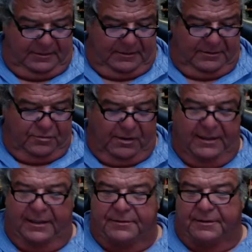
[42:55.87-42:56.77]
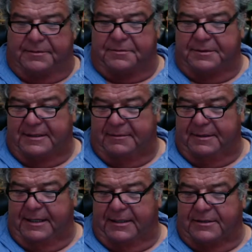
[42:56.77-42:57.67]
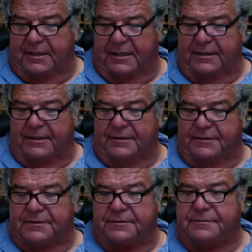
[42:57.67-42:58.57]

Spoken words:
on twilight trips, we seem to catch a lot of eels.